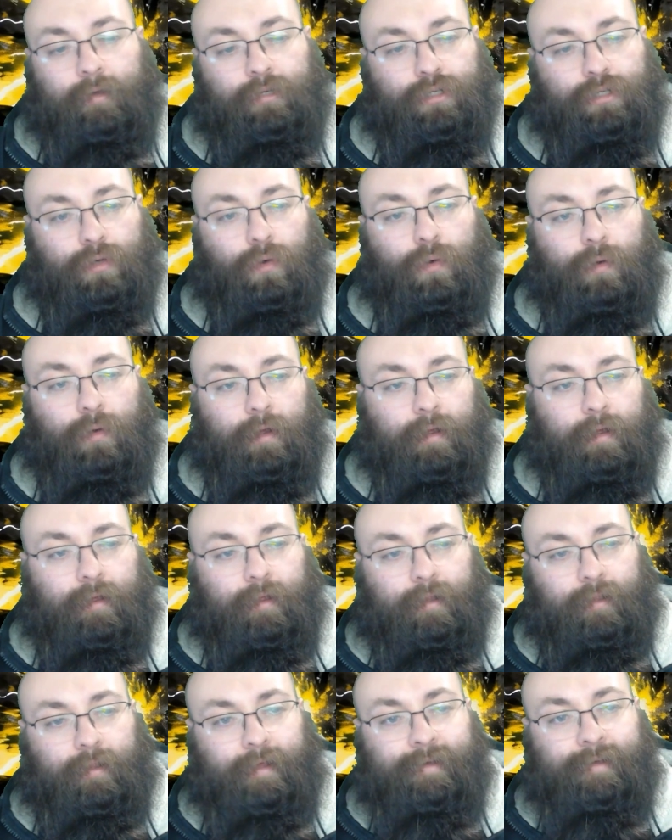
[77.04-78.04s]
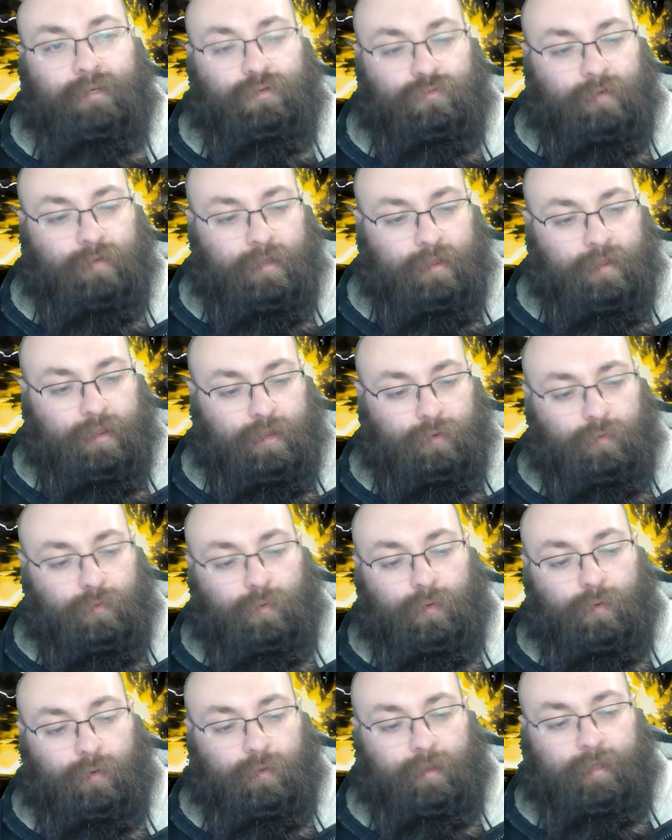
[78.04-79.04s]
So let's run
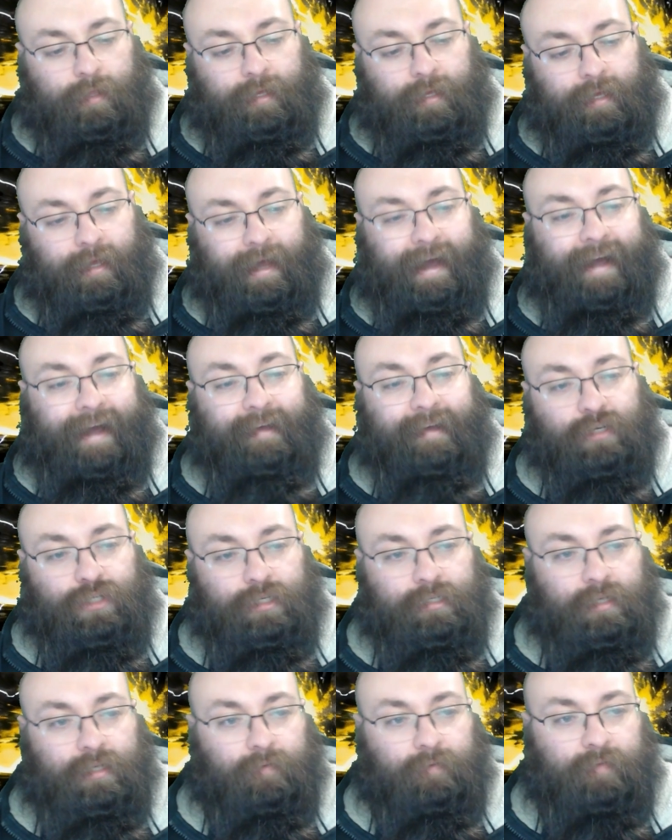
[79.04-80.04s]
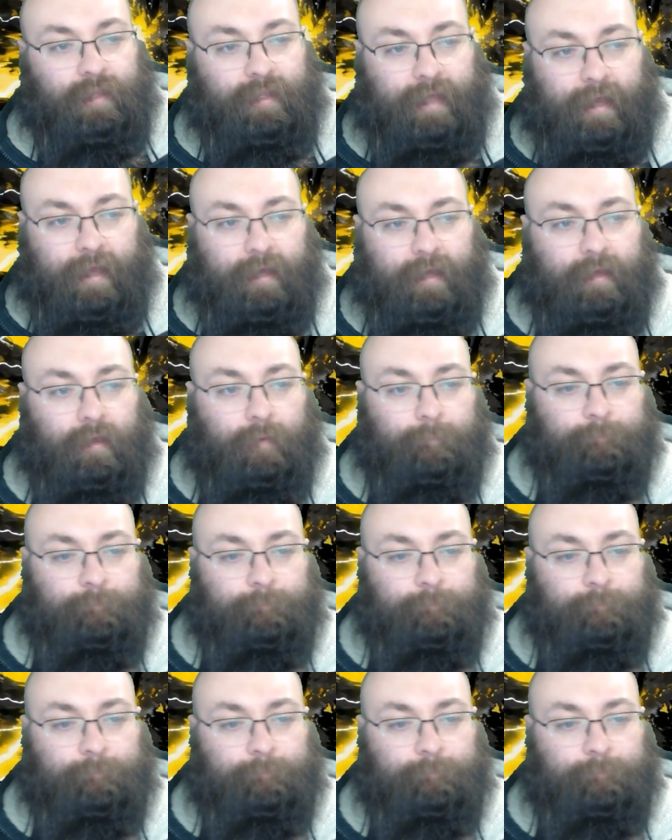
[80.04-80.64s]
through the actions for the deck.